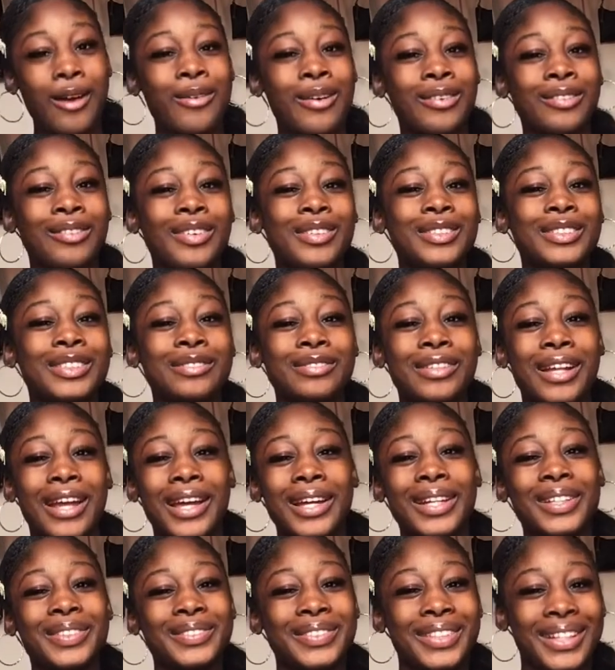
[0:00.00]
I am roasting
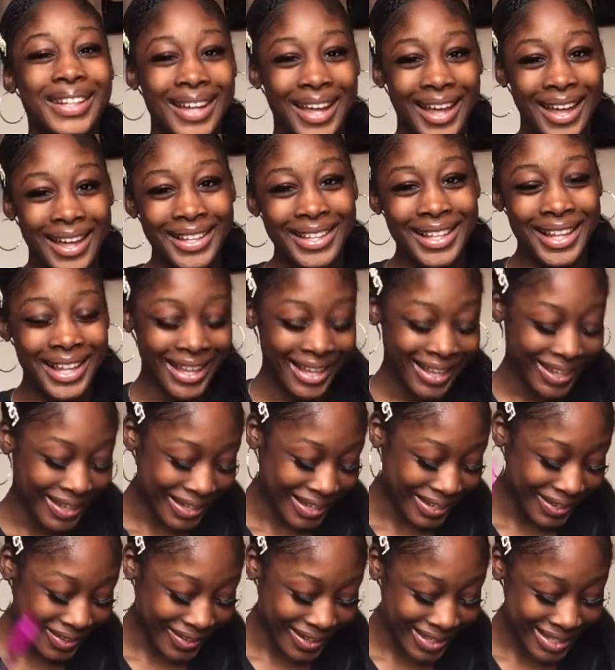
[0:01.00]
down. Okay,
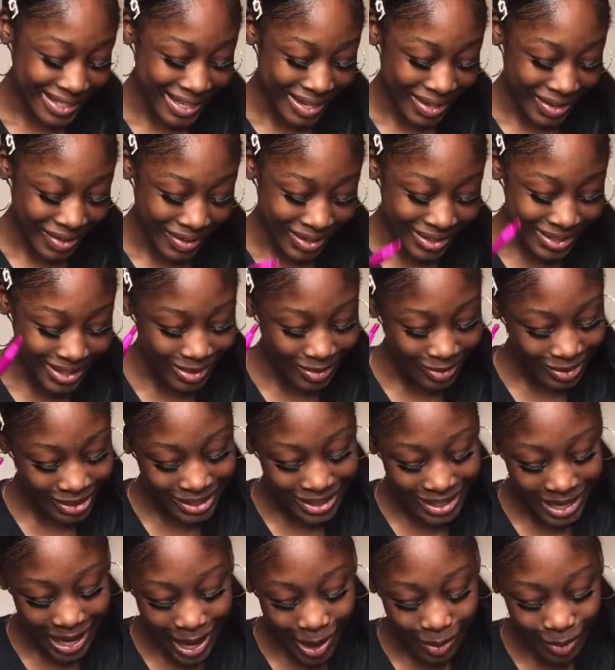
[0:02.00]
you can tell a story
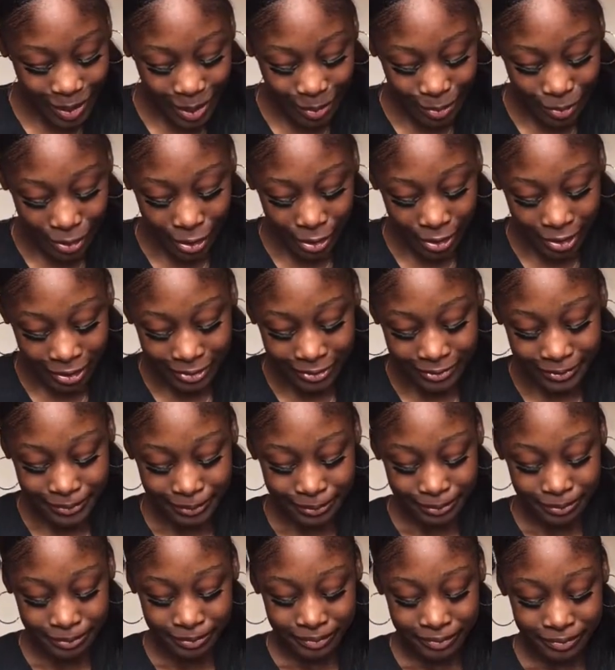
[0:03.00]
time about
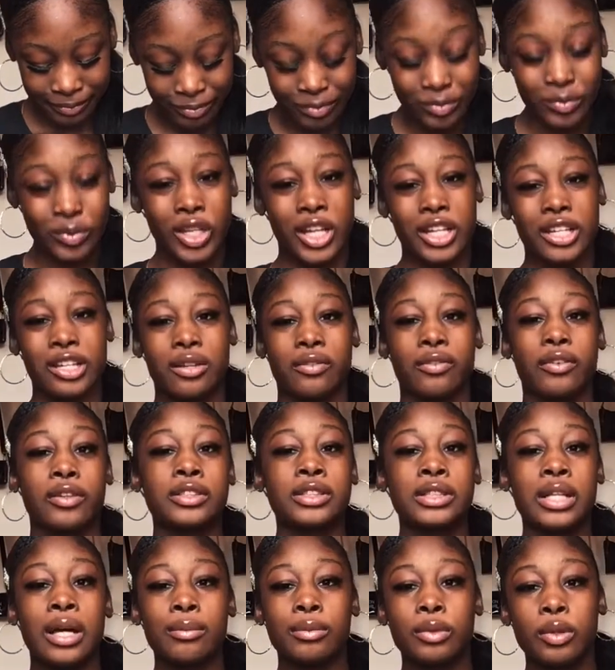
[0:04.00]
like your first
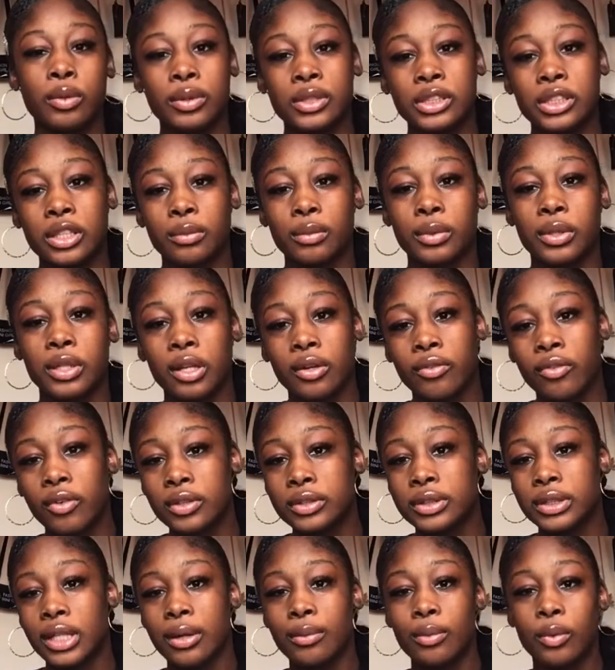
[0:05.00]
time doing something, your first
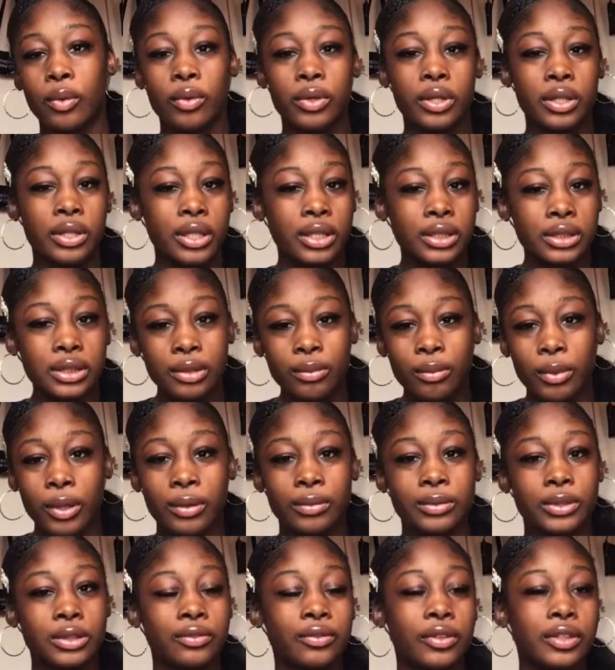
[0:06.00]
time going to Disney World,
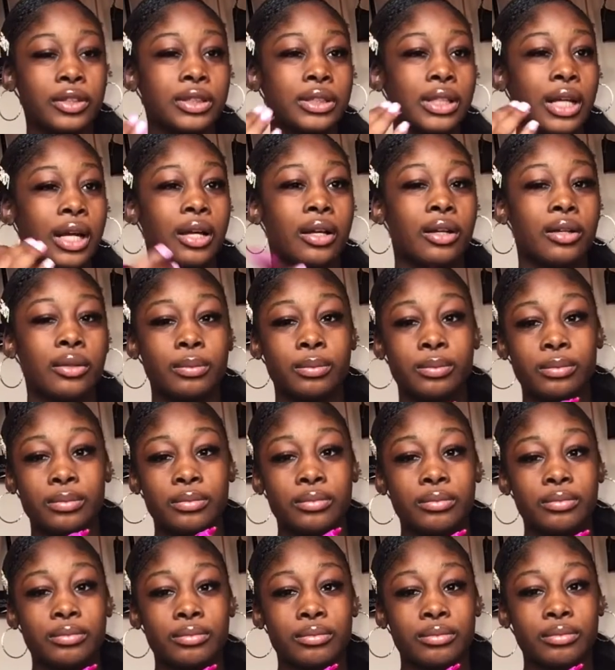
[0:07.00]
your first time
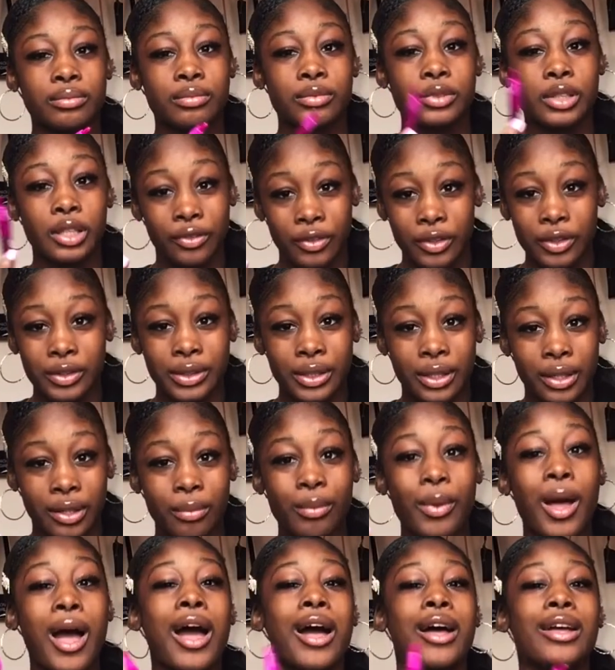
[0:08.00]
your first time.
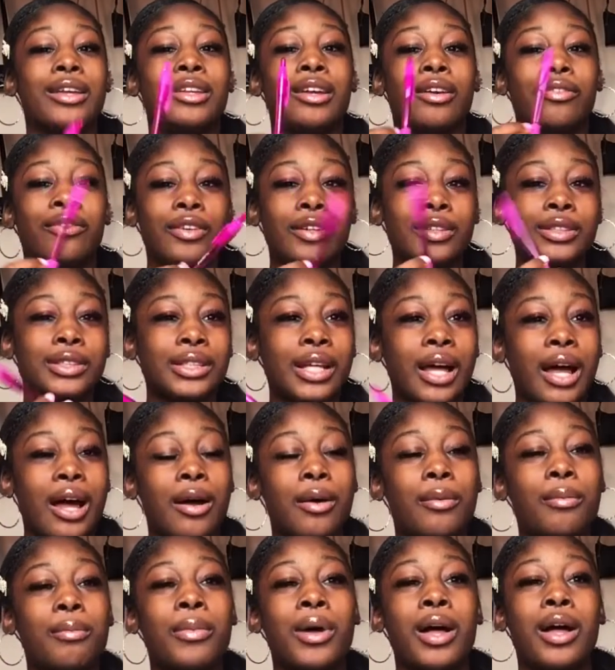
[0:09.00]
Your first
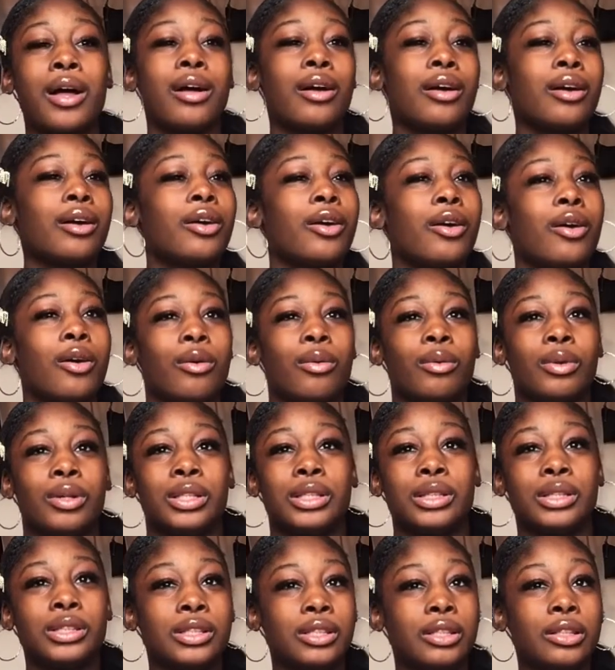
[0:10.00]
time going
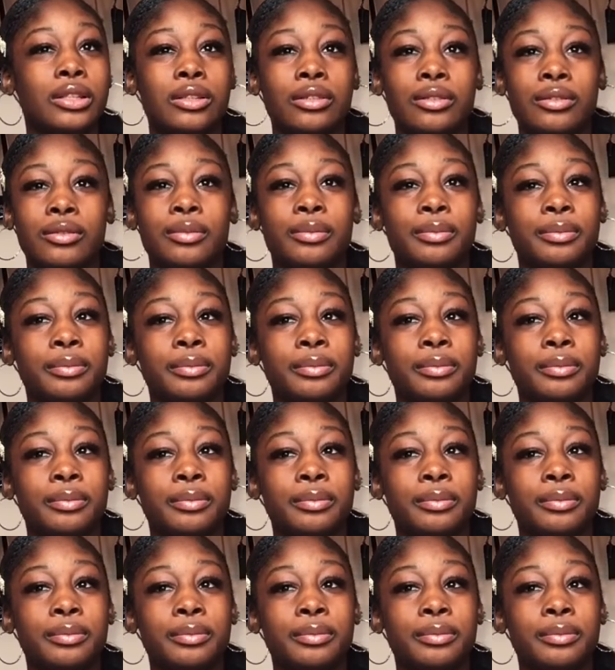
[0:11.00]
to,